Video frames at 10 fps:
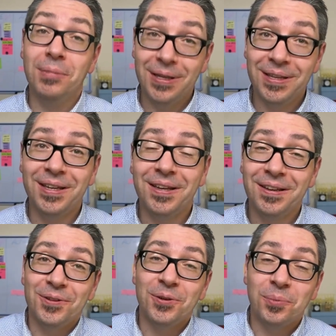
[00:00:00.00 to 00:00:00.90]

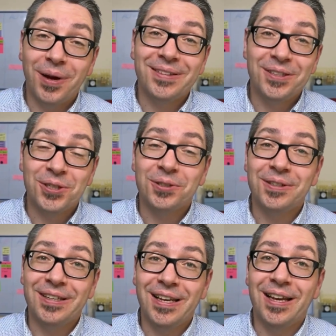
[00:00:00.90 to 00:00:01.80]
meaning the
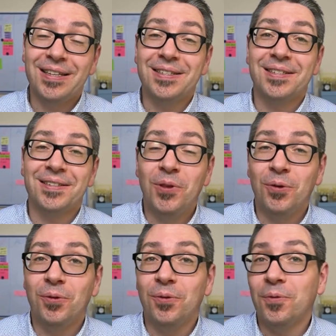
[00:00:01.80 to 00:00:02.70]
partition that has
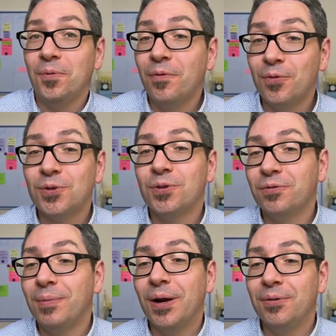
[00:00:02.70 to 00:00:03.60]
the version
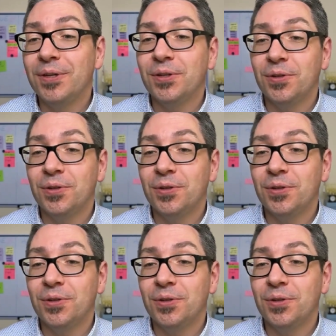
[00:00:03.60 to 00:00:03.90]
of macOS